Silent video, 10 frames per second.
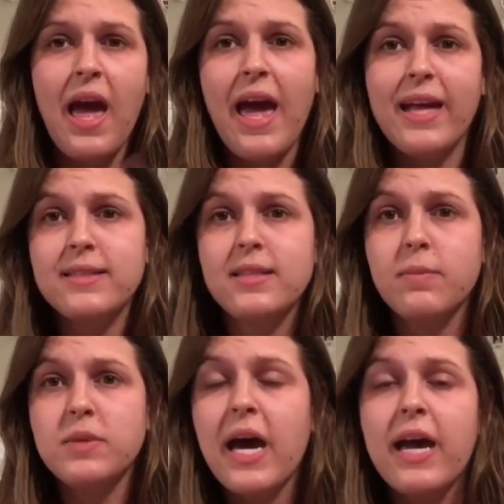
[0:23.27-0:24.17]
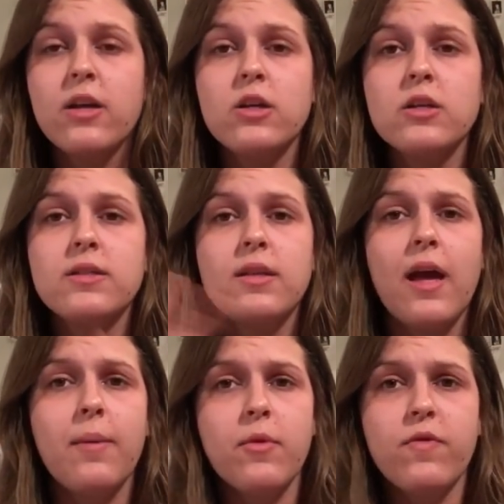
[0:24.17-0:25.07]
add subtitles in
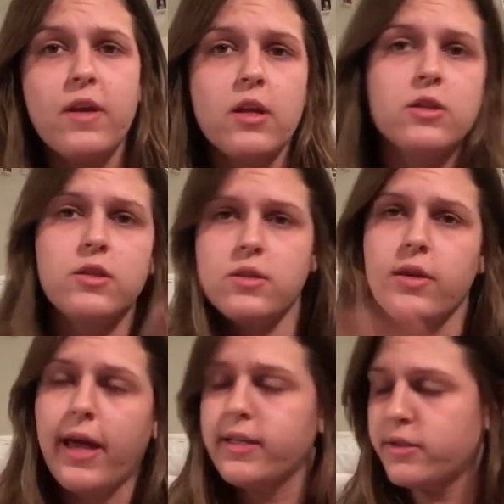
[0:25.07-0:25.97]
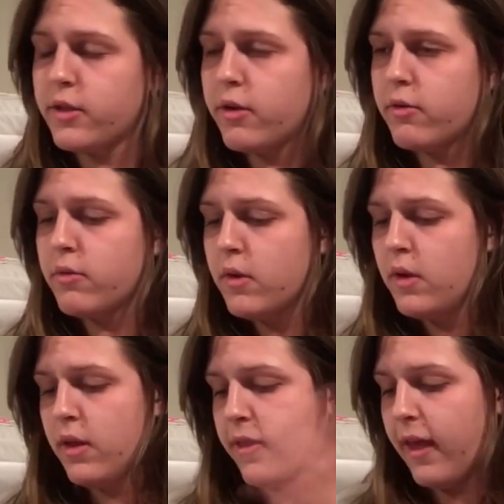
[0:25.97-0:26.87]
iMovie, because you guys know
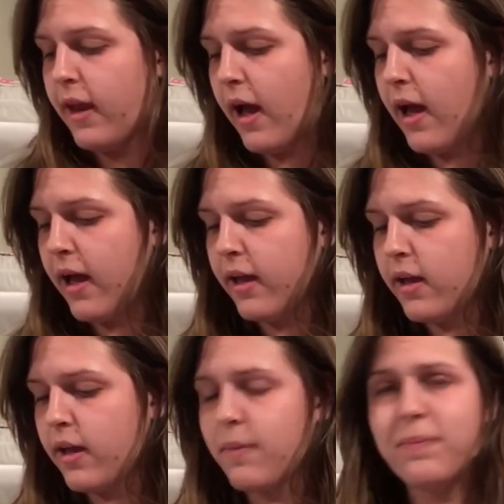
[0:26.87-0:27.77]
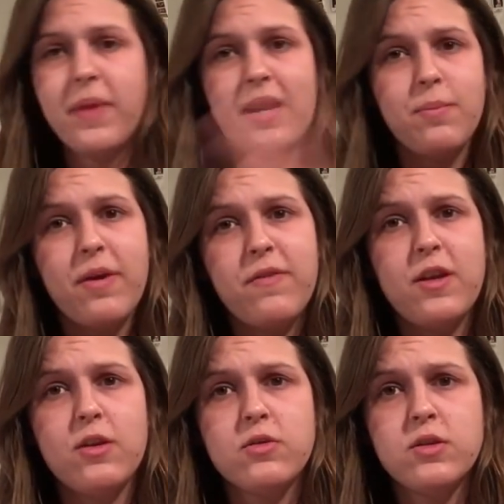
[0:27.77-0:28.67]
that I edit my
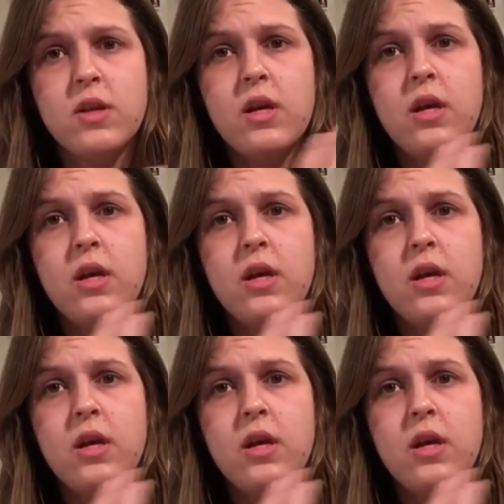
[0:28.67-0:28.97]
videos.